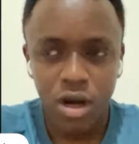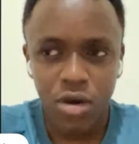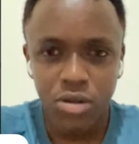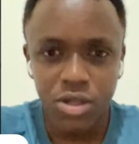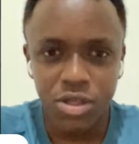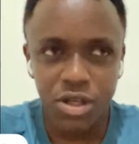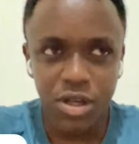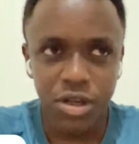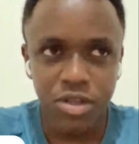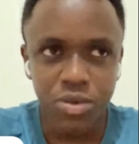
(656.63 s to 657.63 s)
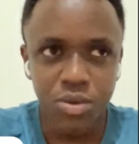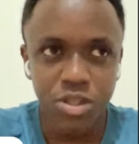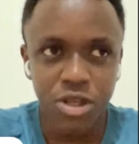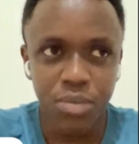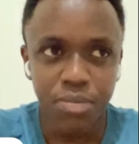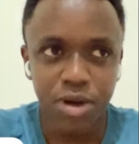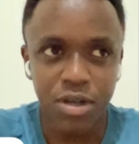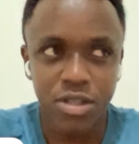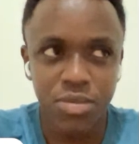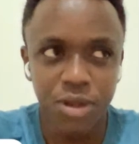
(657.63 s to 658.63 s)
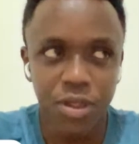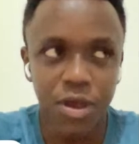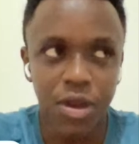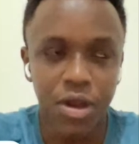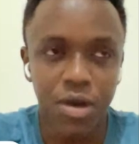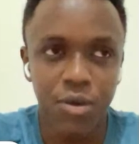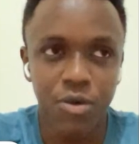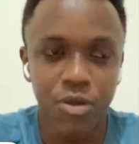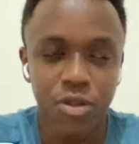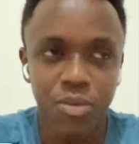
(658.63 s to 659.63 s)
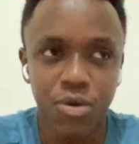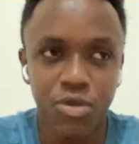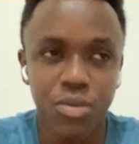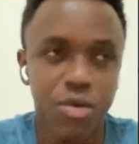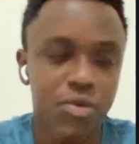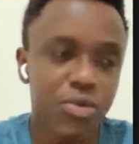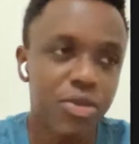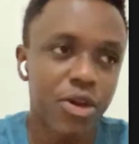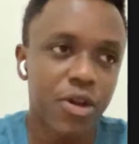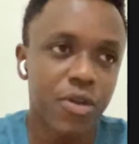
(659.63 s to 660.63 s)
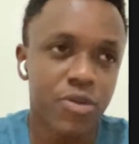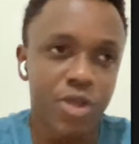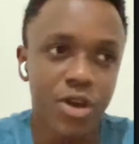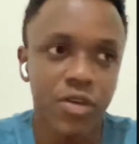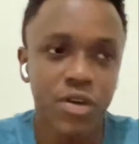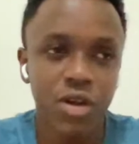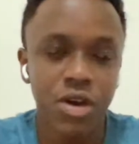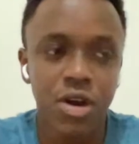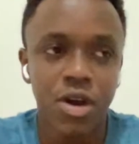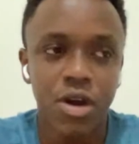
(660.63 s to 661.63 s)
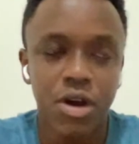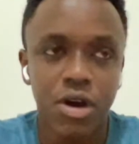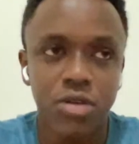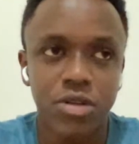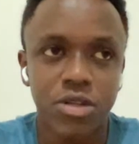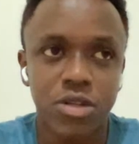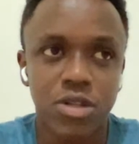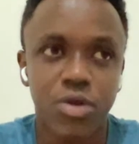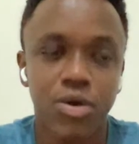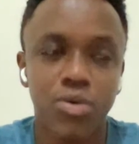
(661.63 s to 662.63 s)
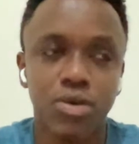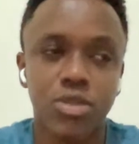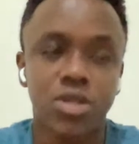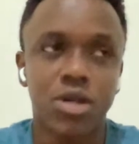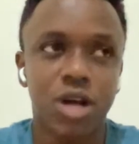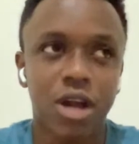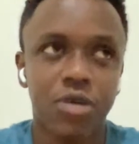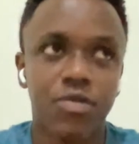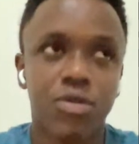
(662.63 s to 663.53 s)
coding challenge, which I passed, but then I wasn't able to move to the next stage since the role was kind of